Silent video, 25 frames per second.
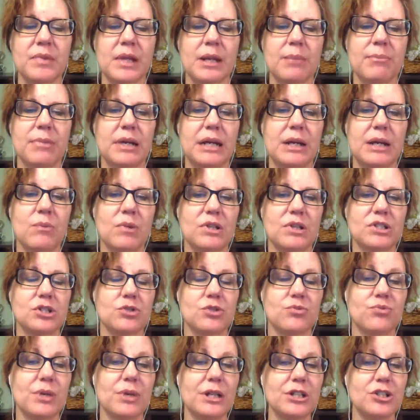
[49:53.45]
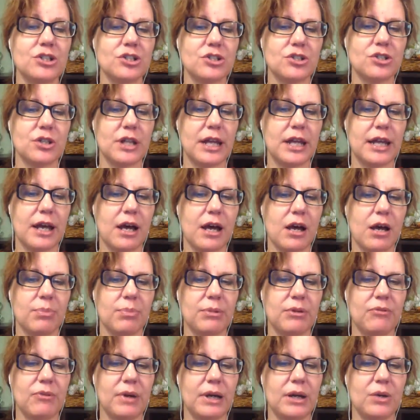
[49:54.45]
but he wants to register that
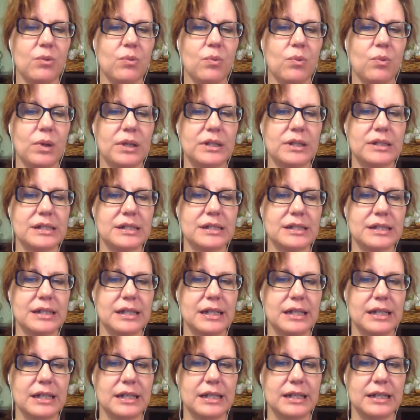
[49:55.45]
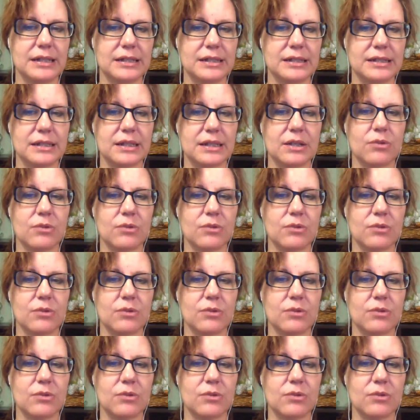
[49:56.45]
copyright once he's